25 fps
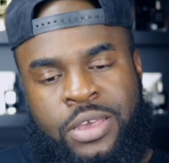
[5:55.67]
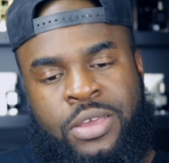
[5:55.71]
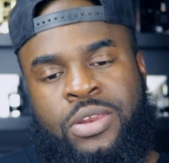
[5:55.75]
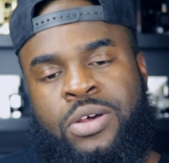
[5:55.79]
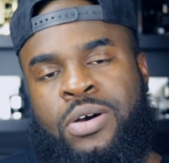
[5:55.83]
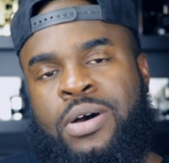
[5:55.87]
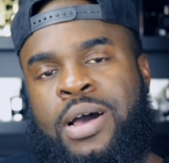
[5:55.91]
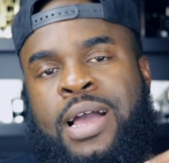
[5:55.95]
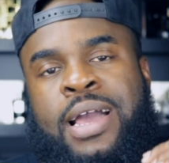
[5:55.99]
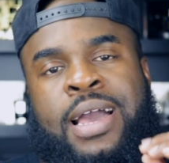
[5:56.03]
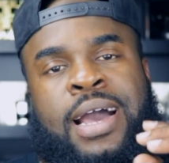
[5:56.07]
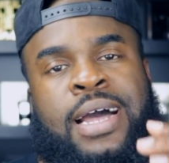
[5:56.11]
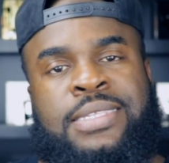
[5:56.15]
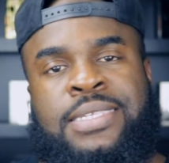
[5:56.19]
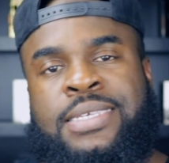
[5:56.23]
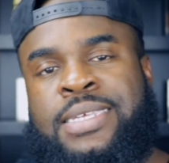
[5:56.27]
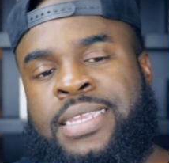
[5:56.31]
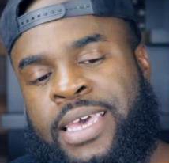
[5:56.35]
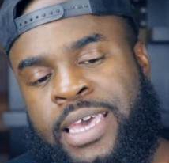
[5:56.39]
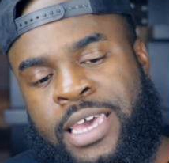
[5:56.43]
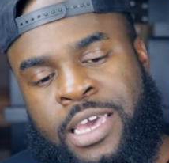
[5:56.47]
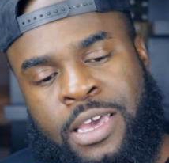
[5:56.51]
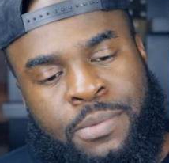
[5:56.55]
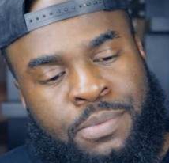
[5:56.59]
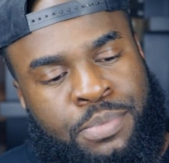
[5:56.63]
You know, I got to
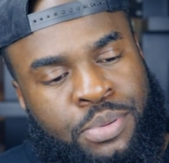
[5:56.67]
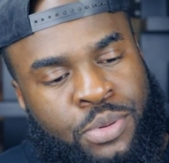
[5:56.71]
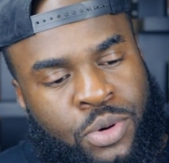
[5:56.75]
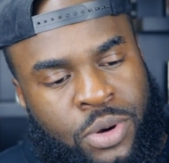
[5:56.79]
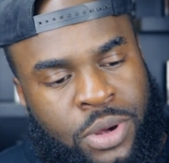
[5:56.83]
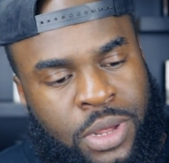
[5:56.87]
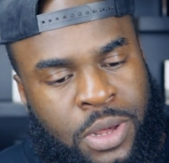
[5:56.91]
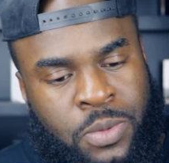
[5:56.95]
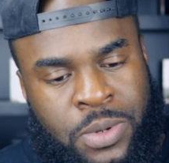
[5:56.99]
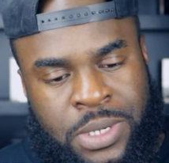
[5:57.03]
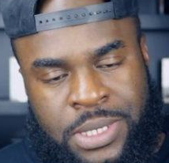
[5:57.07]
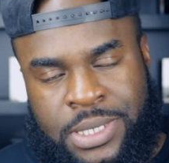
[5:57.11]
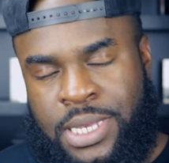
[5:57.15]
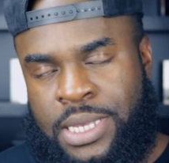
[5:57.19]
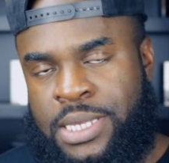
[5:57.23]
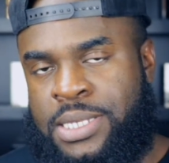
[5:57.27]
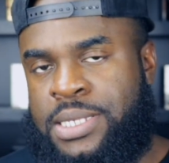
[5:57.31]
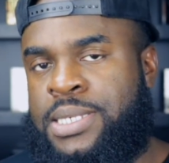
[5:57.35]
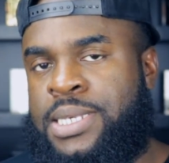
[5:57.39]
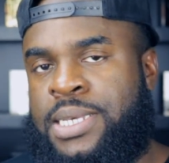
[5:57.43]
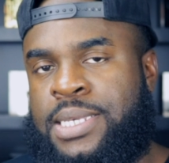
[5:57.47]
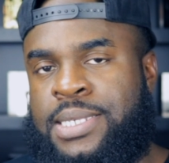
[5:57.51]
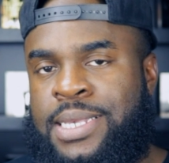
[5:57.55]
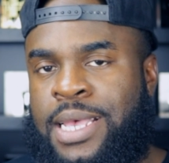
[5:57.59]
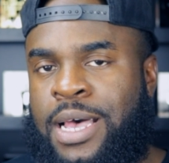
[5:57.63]
the airport, I wanna say
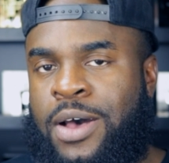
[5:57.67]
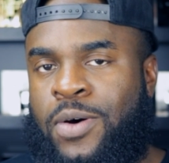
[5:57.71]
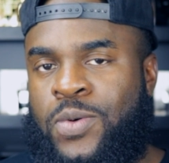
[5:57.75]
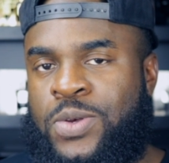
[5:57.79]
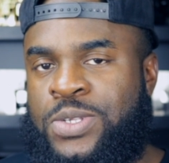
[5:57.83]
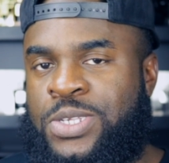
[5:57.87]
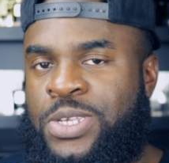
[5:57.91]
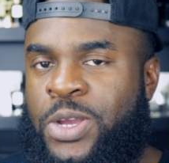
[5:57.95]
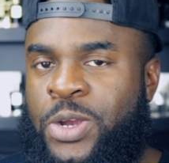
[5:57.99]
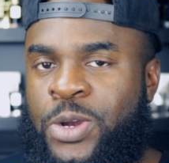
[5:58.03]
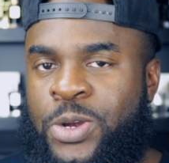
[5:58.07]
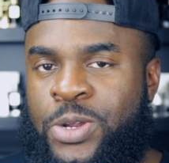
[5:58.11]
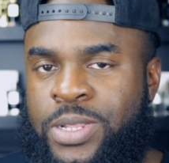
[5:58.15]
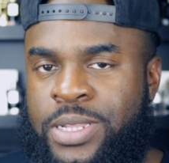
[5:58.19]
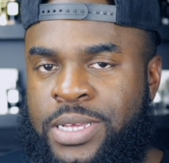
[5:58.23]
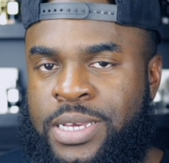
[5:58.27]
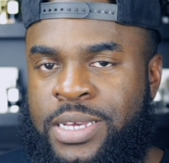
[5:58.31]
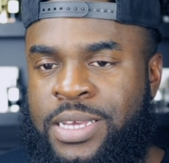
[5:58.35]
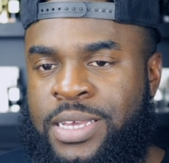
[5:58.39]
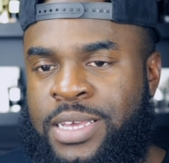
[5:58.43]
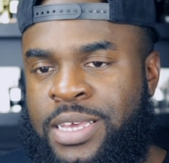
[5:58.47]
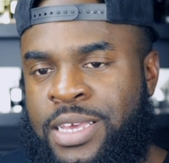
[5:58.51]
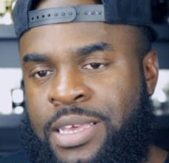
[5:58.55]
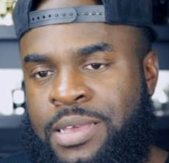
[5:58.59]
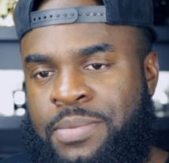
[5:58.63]
six hours
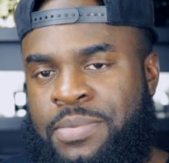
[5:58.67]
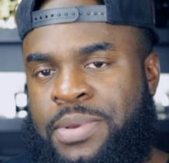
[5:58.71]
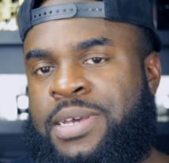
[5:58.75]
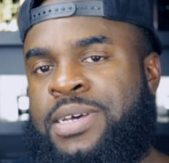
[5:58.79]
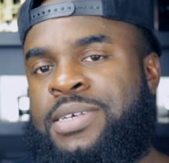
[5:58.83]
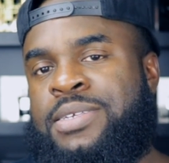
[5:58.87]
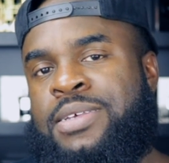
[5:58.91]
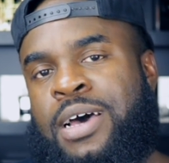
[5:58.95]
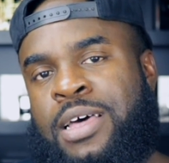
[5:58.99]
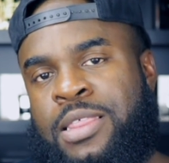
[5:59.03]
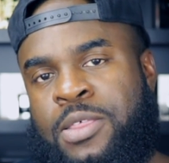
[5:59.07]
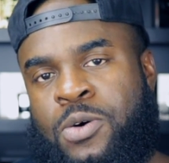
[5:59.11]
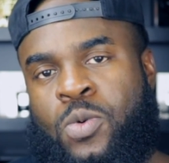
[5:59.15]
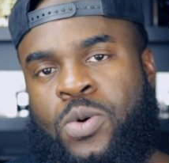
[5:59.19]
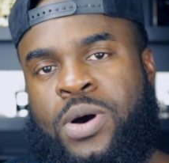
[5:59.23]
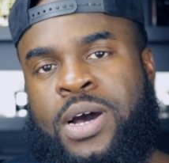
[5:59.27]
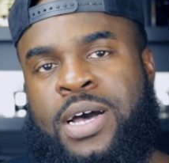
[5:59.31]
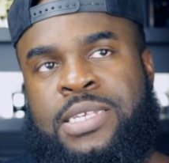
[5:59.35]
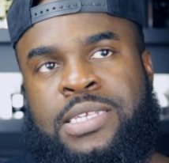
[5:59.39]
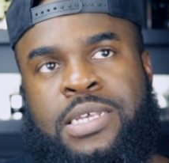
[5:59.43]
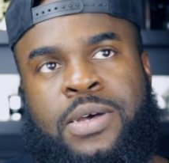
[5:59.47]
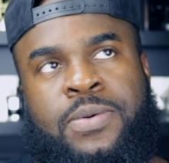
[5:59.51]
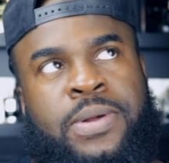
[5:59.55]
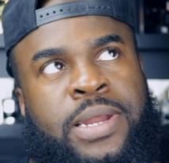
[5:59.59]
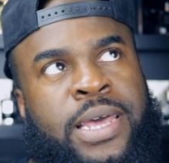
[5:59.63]
early because
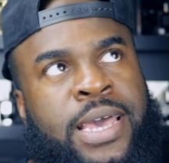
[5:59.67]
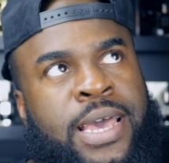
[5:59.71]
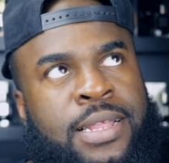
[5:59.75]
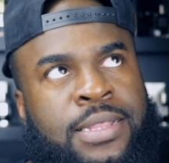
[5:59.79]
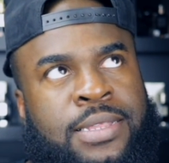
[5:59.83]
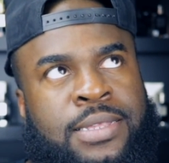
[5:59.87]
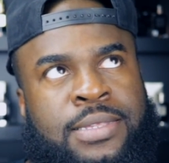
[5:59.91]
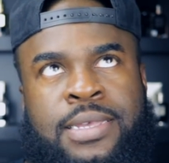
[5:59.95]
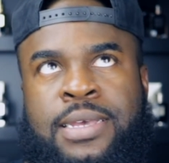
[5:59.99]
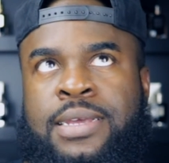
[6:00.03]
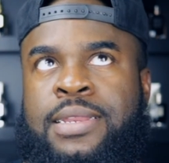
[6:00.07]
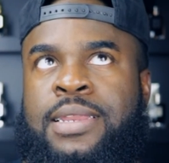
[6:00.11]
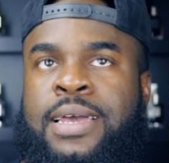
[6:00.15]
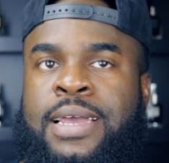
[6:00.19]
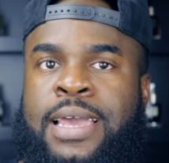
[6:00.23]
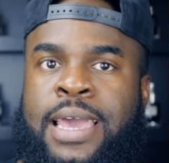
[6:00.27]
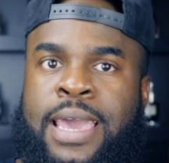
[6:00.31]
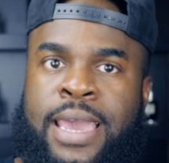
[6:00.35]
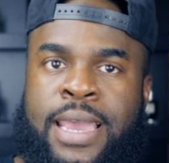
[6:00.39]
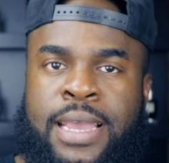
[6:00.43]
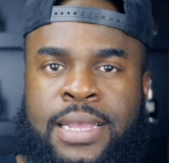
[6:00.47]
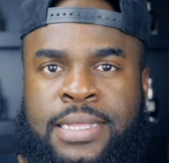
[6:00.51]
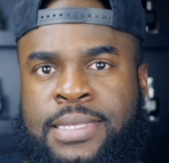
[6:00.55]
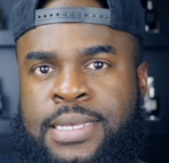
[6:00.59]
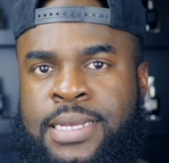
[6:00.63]
otherwise I would've had to take like an
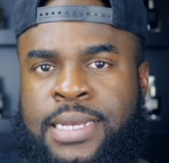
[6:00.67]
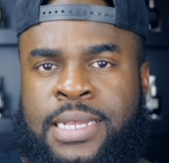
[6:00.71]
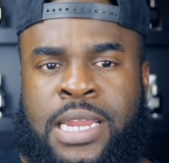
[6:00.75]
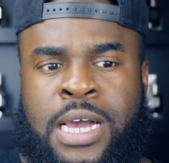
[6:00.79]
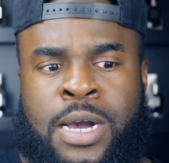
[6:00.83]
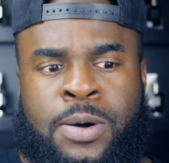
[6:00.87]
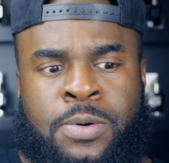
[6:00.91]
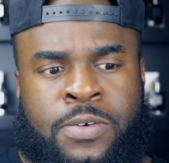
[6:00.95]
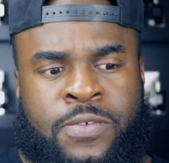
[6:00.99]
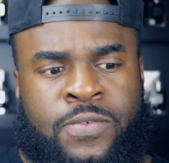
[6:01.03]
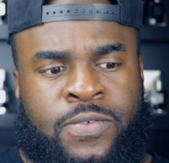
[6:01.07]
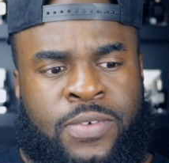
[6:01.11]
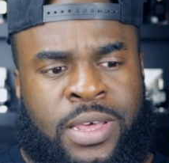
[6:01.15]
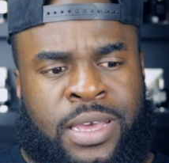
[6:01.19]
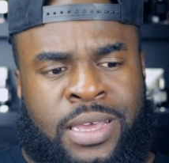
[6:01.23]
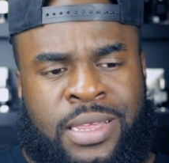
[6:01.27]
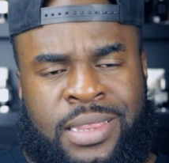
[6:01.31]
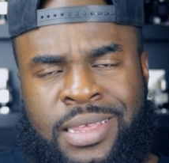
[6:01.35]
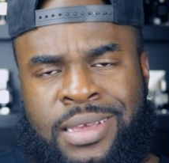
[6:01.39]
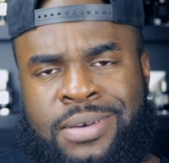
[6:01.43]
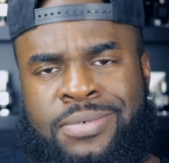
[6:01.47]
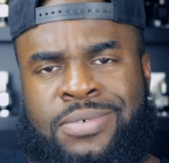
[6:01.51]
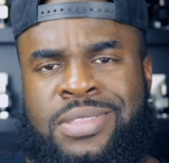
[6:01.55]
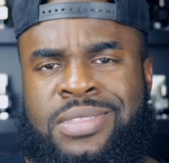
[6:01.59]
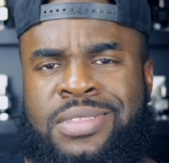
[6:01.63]
18 hour
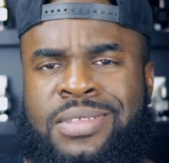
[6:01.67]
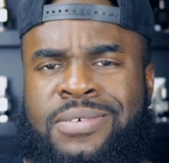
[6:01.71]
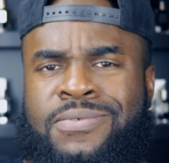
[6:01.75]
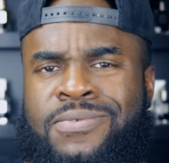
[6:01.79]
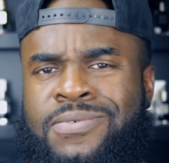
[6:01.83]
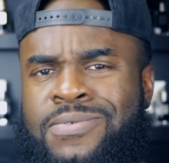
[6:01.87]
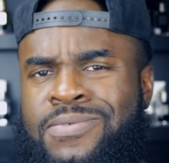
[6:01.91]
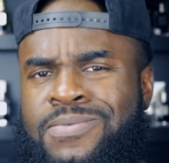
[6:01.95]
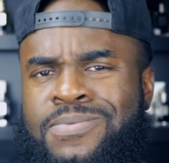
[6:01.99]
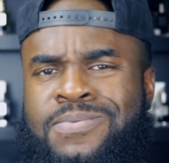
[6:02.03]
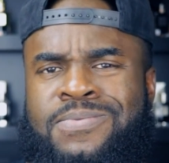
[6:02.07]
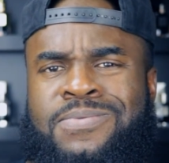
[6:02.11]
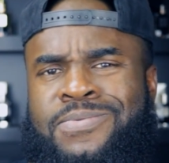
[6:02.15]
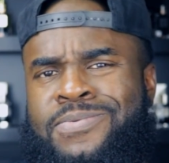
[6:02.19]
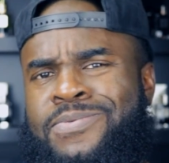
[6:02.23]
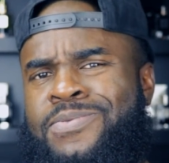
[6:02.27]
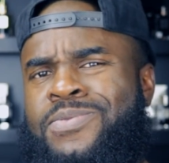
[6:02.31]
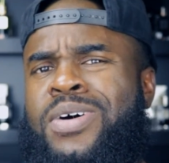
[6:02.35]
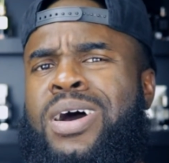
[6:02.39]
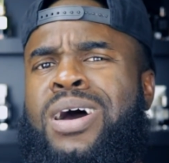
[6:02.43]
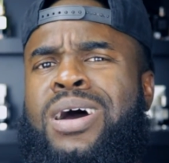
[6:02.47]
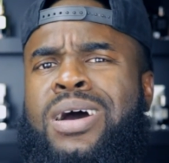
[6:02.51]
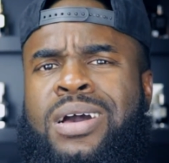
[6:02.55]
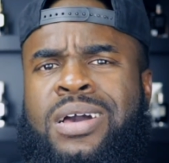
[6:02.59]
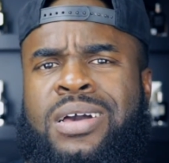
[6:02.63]
flight. Like, what the
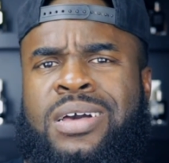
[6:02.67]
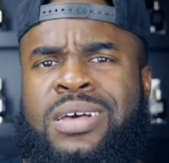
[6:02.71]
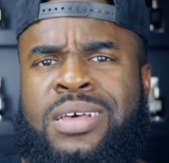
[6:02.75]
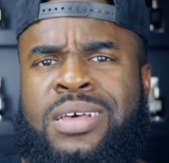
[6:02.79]
fuck?